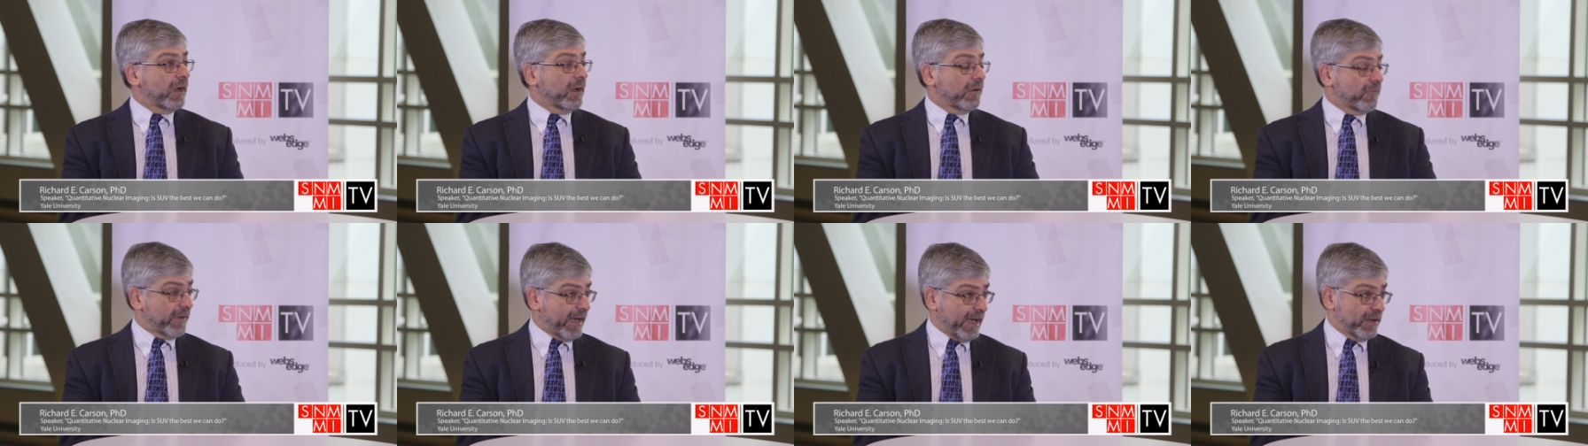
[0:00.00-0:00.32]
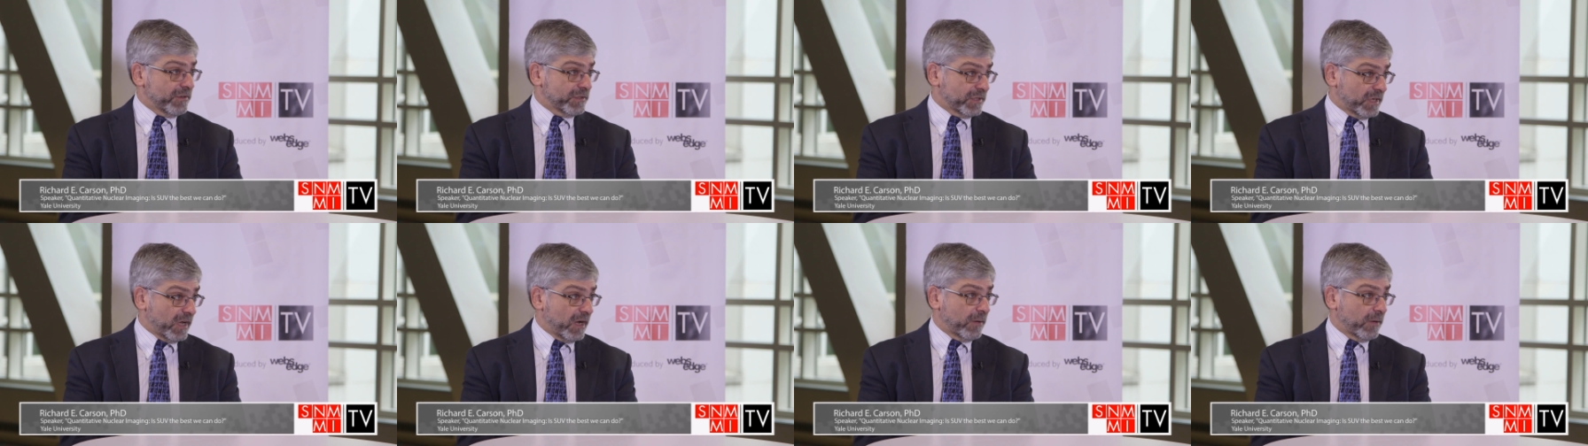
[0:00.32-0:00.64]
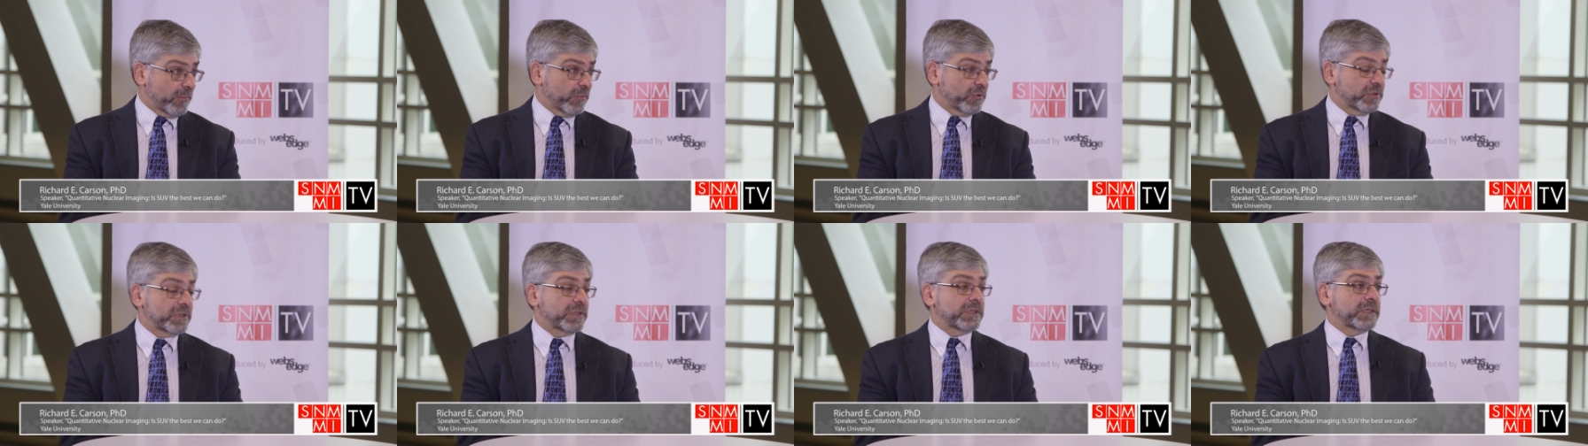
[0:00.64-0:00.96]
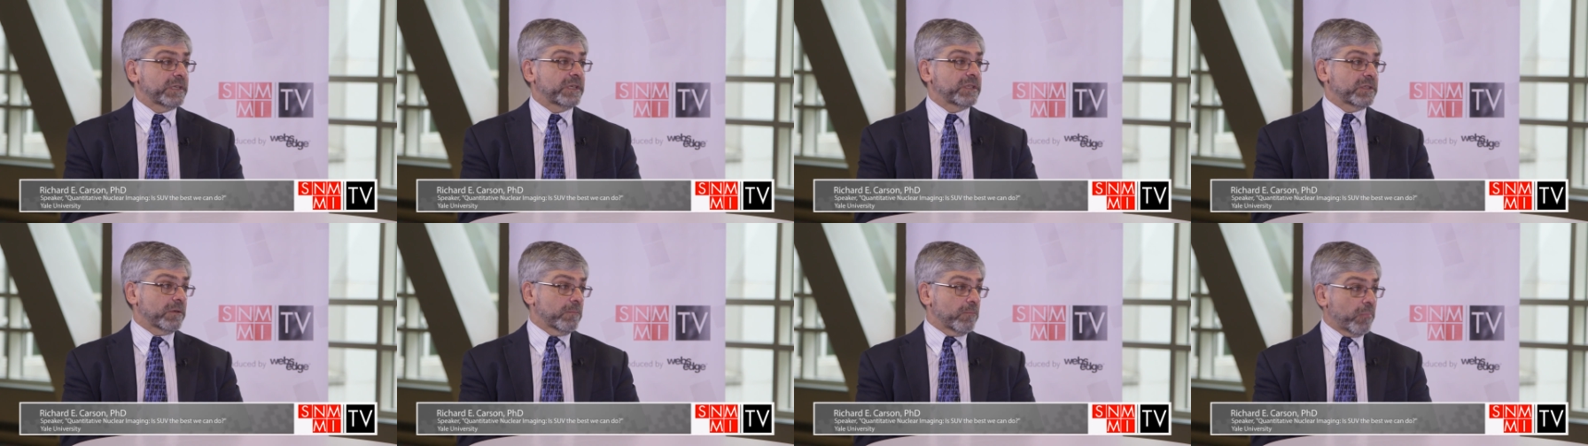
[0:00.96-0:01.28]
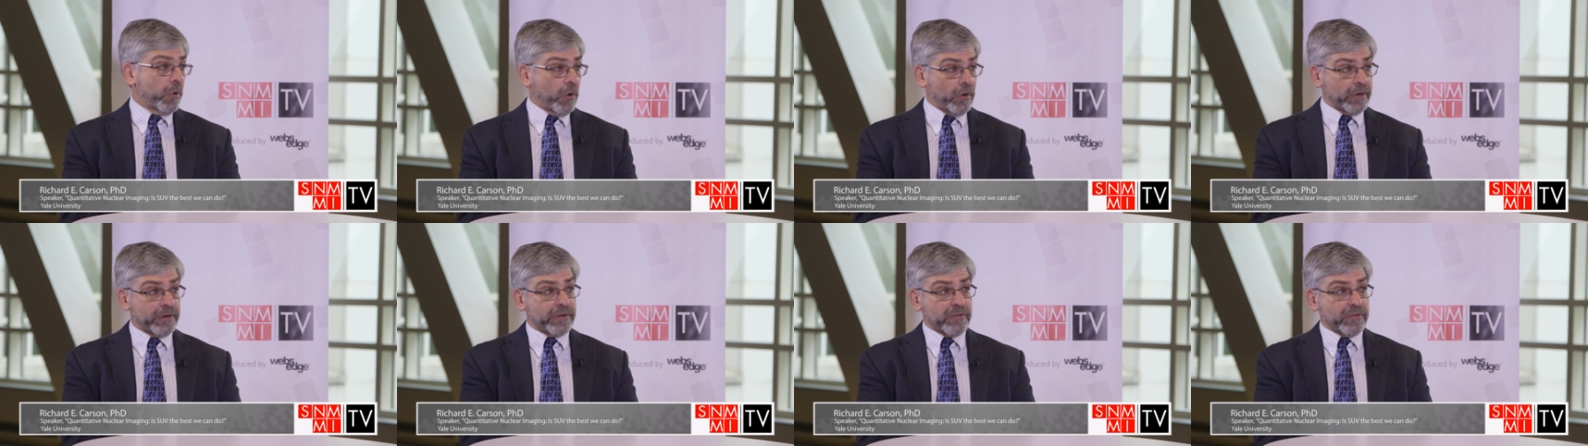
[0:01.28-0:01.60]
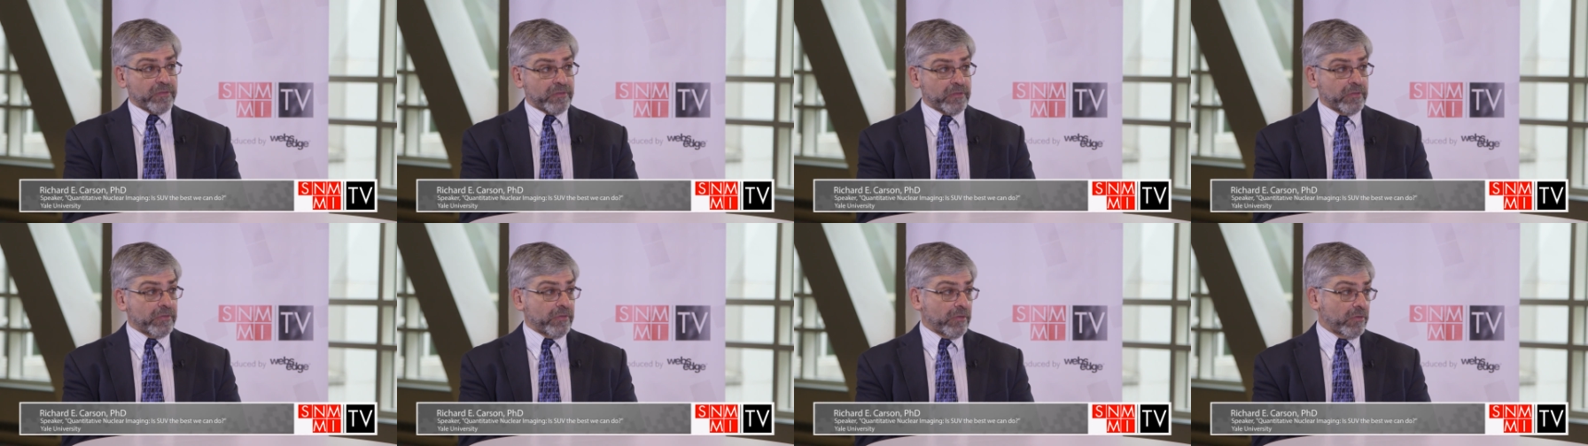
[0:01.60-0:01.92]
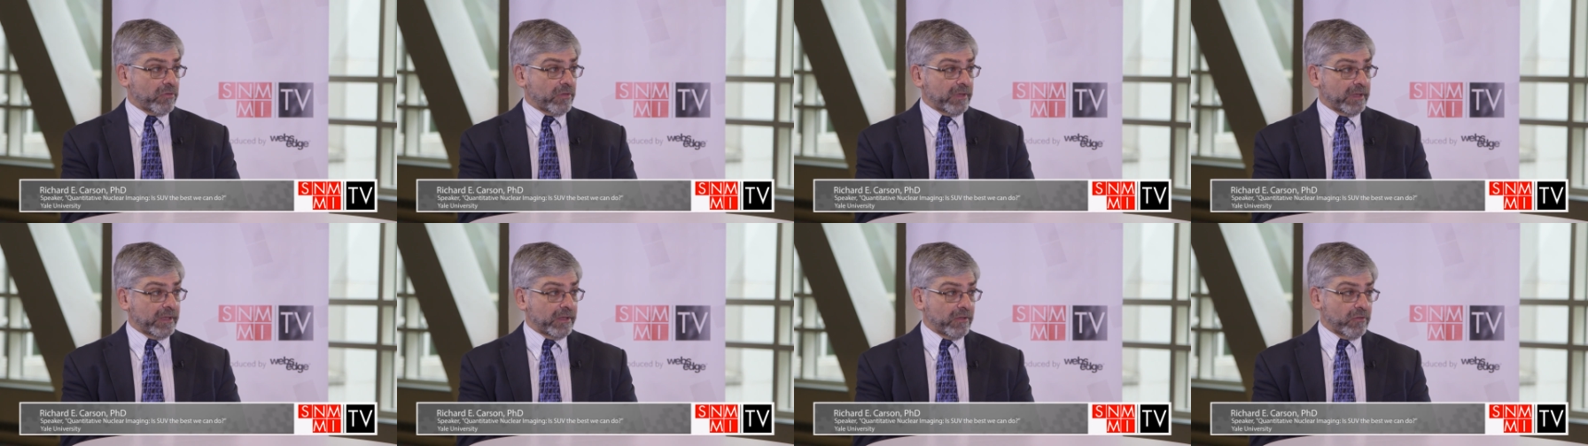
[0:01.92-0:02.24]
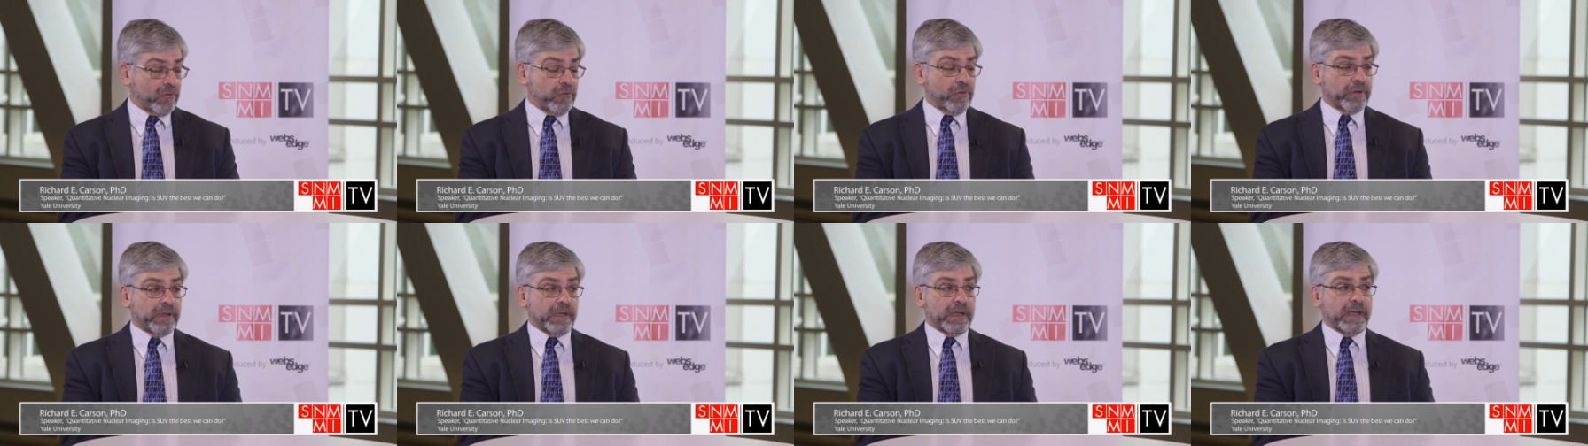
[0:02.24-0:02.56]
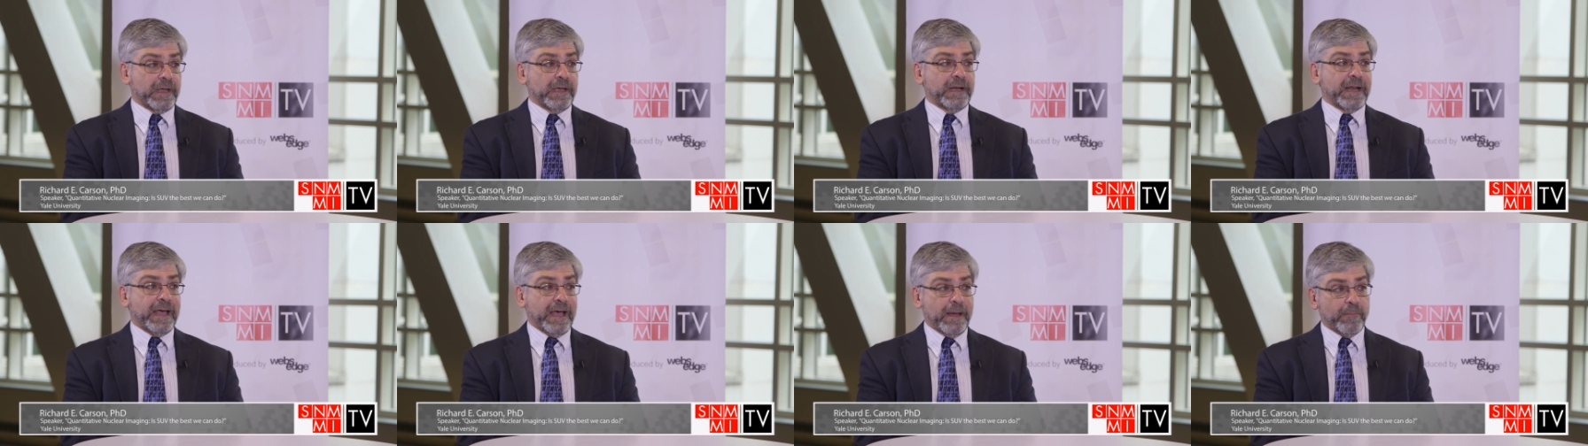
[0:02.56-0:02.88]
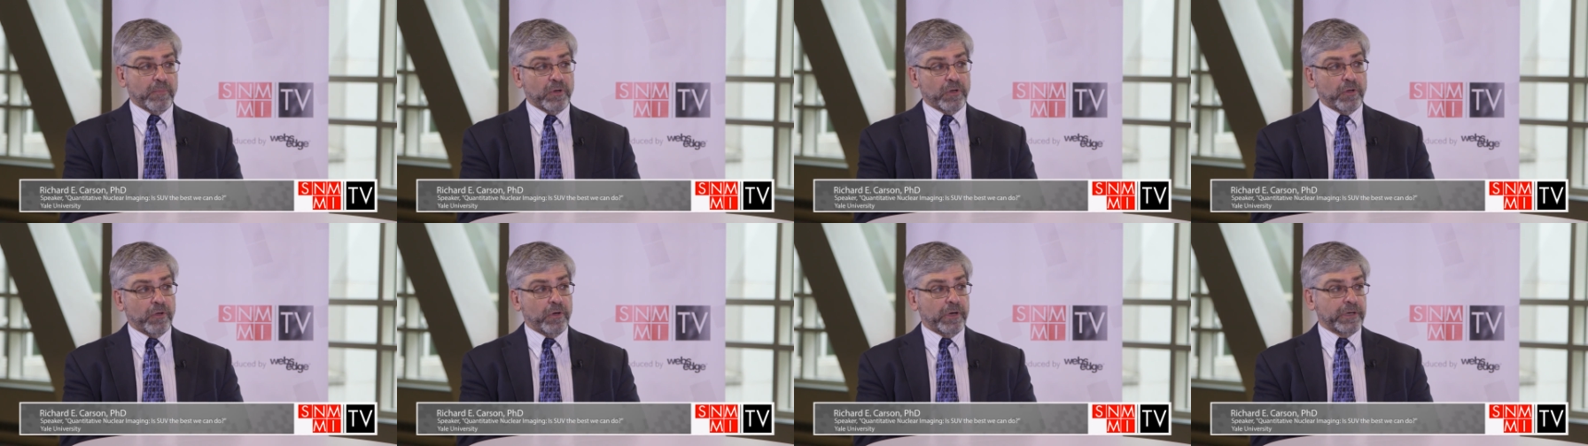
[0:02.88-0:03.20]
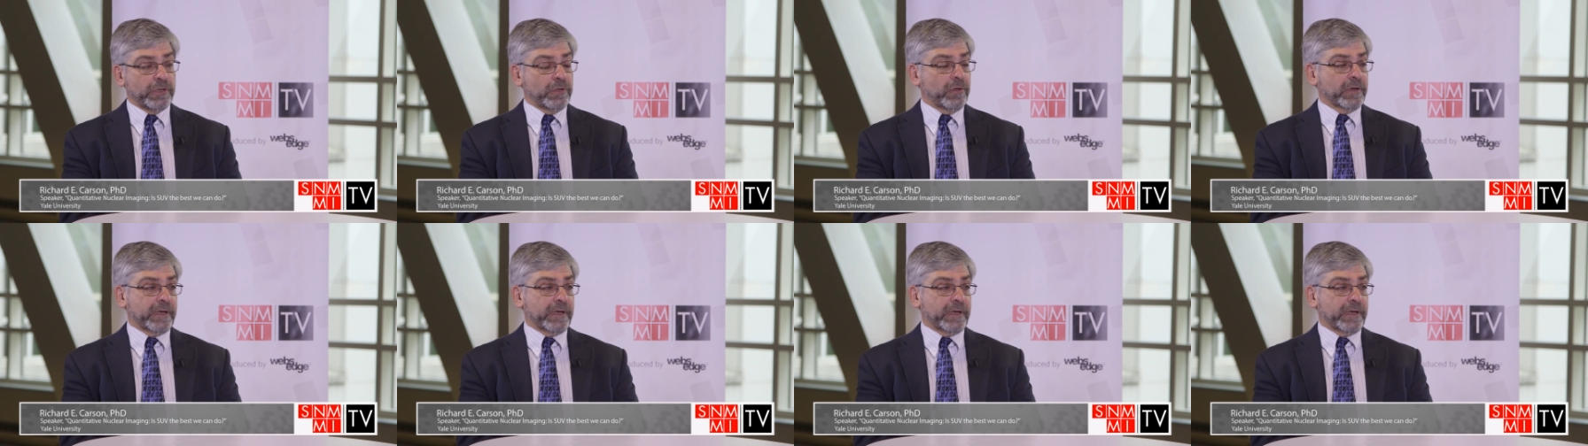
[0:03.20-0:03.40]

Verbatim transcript: of Alzheimer's disease and Parkinson's disease, looking at amyloid,